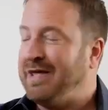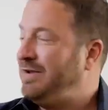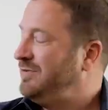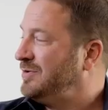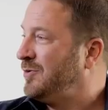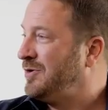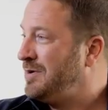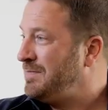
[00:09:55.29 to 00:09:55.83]
that's
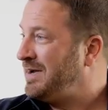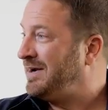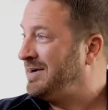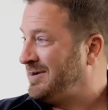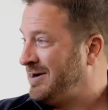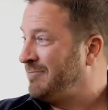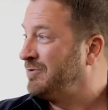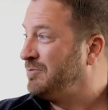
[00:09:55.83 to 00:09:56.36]
going to be
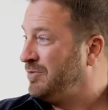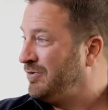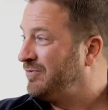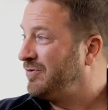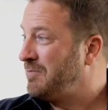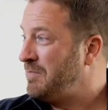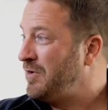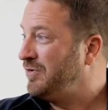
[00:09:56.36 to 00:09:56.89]
uncomfortable
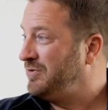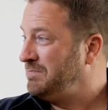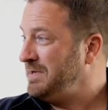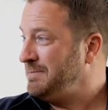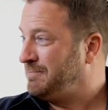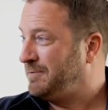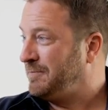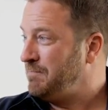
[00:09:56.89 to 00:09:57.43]
for most
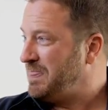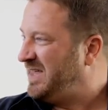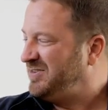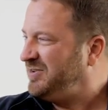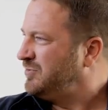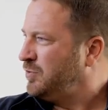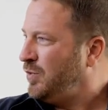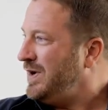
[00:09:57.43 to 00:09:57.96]
people. It's
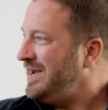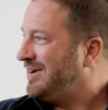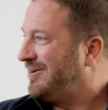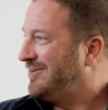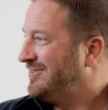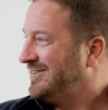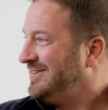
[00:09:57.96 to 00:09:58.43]
just weird.